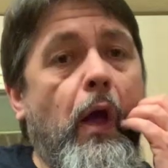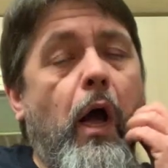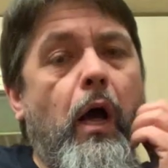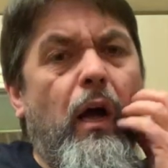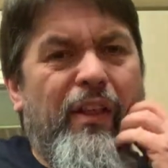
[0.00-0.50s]

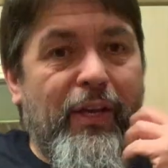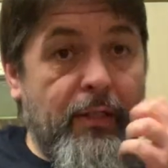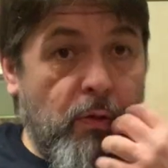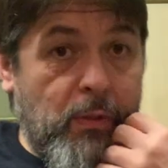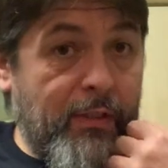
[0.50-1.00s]
Uh, I think
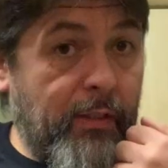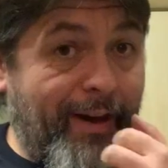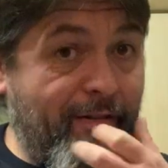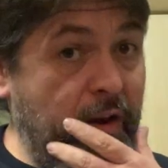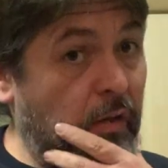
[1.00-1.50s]
it's called a
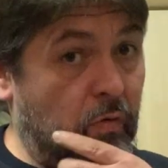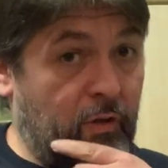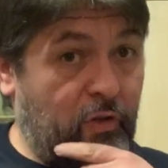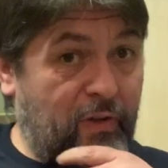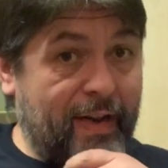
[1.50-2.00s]
Tirith or a
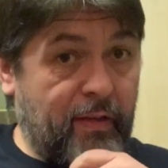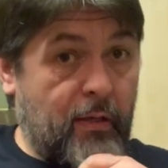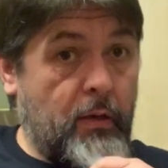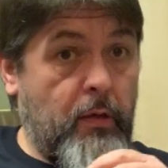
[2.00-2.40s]
Trith.